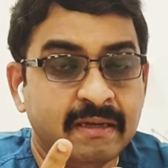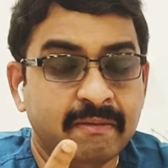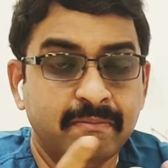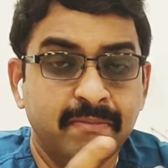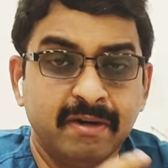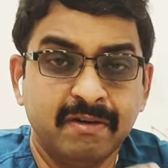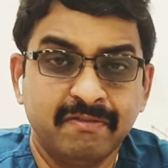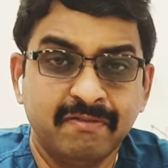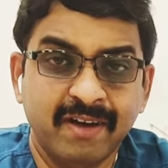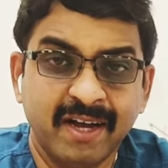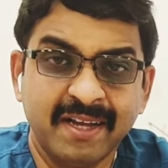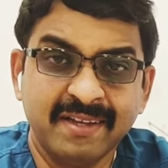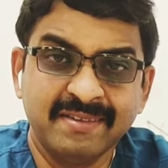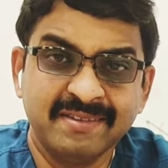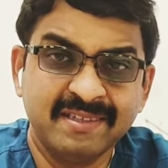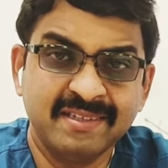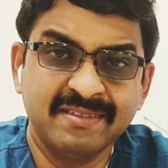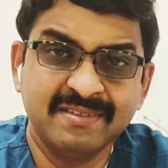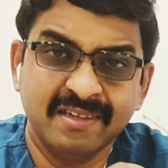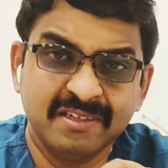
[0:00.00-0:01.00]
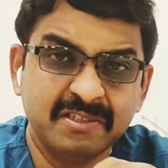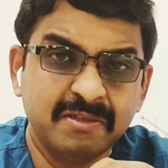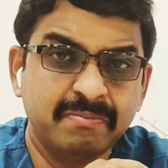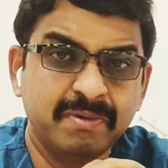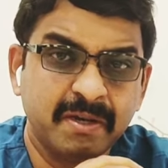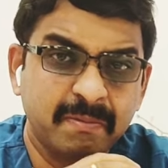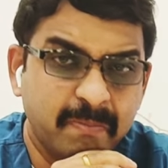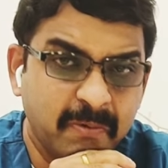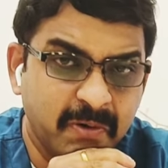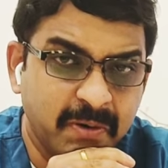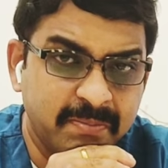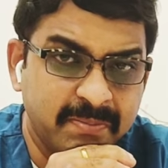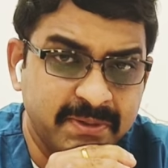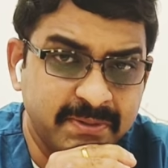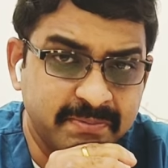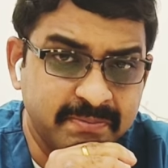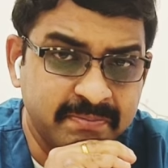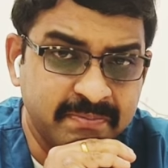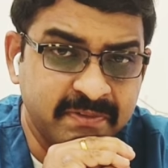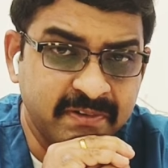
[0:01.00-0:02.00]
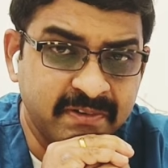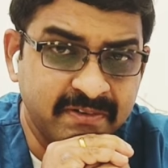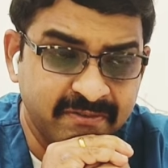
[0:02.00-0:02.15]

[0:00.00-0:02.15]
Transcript: but why is this such a big problem?